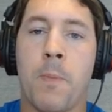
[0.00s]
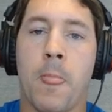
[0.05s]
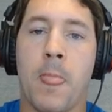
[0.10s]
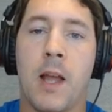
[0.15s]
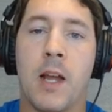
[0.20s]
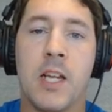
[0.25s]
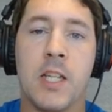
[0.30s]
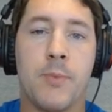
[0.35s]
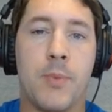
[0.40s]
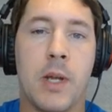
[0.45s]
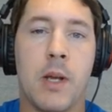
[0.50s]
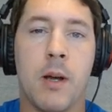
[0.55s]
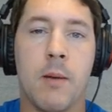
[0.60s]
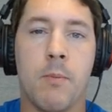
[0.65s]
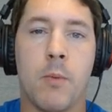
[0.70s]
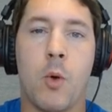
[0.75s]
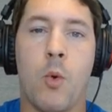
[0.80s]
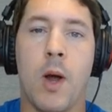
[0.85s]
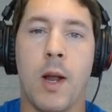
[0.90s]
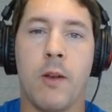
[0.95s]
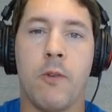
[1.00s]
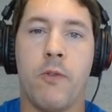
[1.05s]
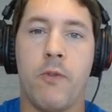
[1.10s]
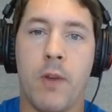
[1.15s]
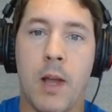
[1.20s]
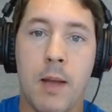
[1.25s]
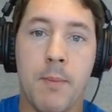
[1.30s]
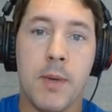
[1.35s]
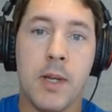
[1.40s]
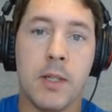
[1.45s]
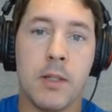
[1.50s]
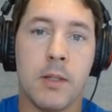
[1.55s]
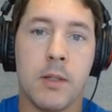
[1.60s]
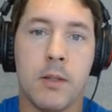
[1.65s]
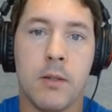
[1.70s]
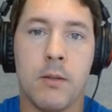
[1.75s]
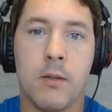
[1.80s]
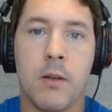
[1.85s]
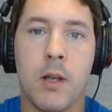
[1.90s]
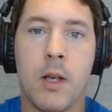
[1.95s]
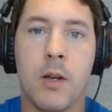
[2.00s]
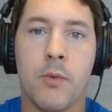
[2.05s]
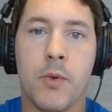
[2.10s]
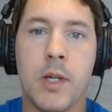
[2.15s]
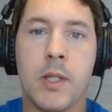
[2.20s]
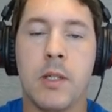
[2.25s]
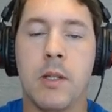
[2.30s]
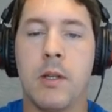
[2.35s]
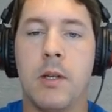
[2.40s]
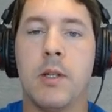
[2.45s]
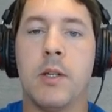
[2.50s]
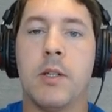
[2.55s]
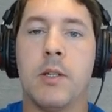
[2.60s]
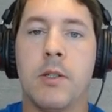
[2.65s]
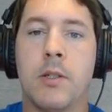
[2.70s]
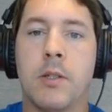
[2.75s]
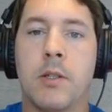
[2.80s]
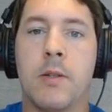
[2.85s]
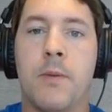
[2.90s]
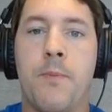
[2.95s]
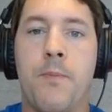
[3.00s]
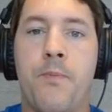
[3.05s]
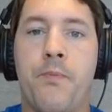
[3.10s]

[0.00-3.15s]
Now, he's become quite famous in recent years